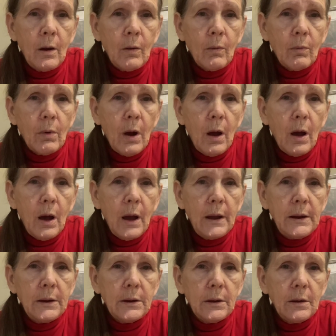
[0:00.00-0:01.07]

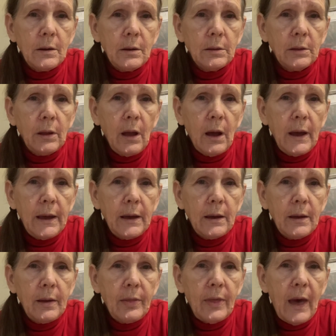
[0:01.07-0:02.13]
Right like
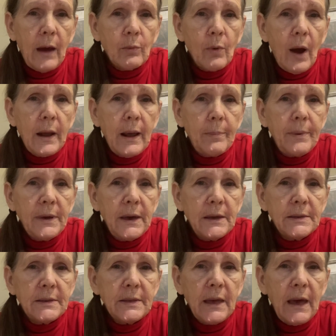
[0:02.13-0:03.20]
that. Right up
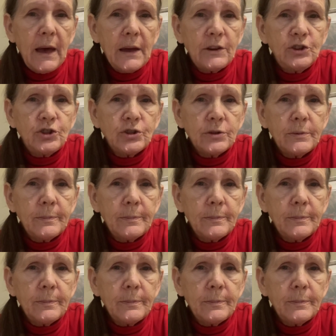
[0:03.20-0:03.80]
against the edge.